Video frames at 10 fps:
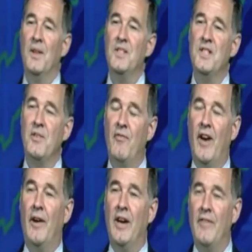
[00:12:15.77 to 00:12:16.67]
This is a
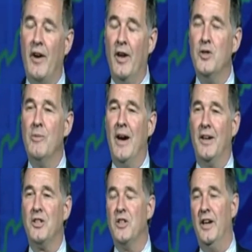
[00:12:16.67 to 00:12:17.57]
very, very
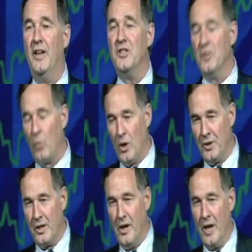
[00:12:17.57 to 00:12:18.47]
dramatic change in the
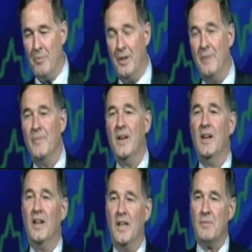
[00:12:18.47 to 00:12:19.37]
world economy.
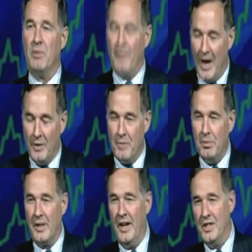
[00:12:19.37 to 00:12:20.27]
It has profound
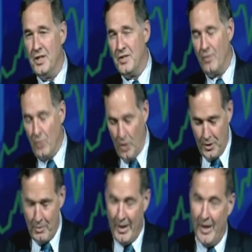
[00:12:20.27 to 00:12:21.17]
implications for
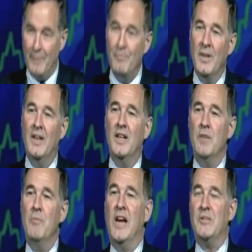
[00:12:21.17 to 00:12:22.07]
oil demand.
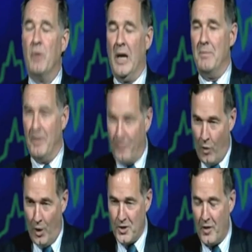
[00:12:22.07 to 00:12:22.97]
It means we're going to be
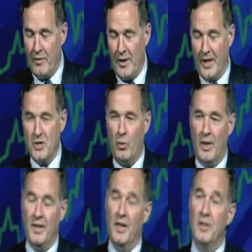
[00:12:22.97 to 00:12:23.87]
forced over the next
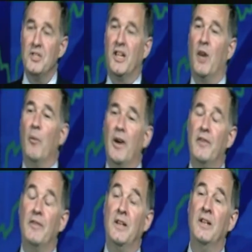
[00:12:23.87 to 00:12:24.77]
20 years to get rid
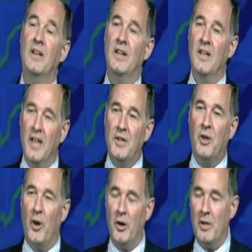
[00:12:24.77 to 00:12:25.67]
of the
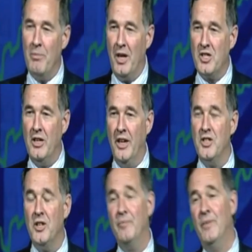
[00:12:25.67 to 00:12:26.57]
internal combustion
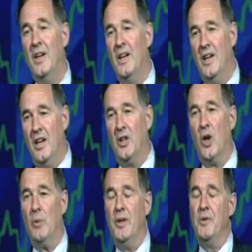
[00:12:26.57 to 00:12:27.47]
engine and
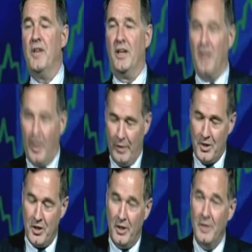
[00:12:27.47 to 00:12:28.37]
go to a new
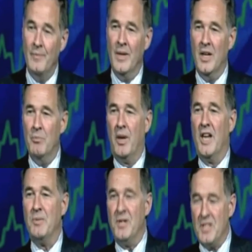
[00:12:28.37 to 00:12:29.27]
technology
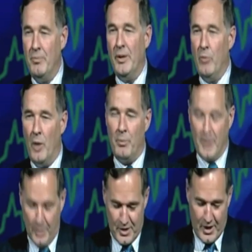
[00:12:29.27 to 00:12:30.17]
because we simply won't
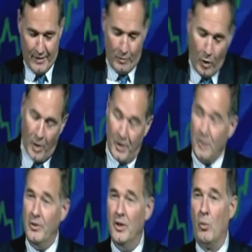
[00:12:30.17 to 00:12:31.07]
produce enough
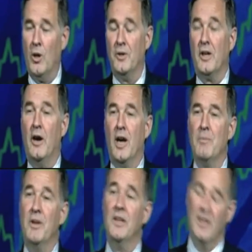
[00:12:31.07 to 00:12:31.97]
oil in the world
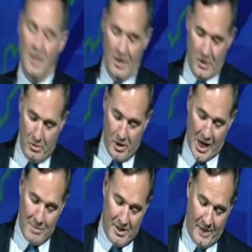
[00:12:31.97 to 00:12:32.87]
economy to
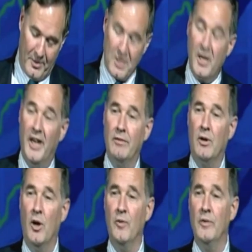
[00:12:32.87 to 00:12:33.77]
accommodate this kind
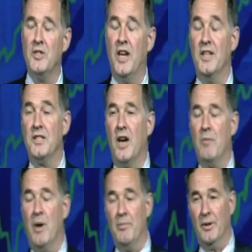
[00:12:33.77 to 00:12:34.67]
of growth in the Chinese
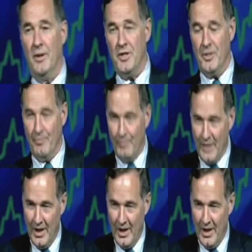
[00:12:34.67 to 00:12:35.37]
car population.